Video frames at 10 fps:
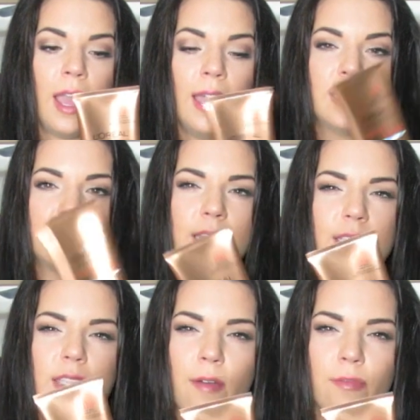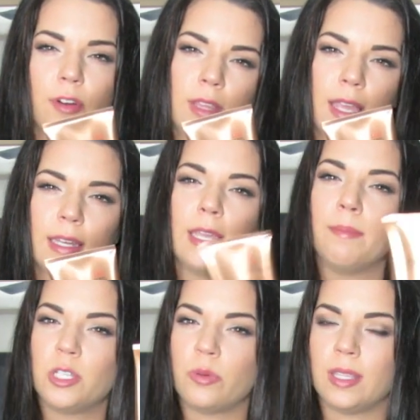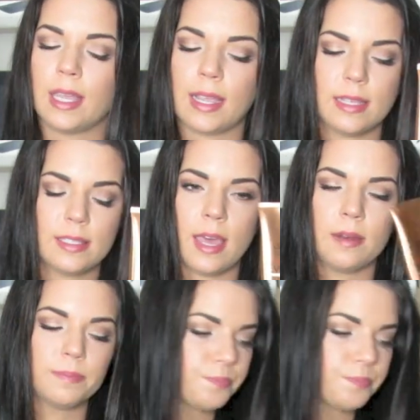and it's nice to have for like an in-between, like I said.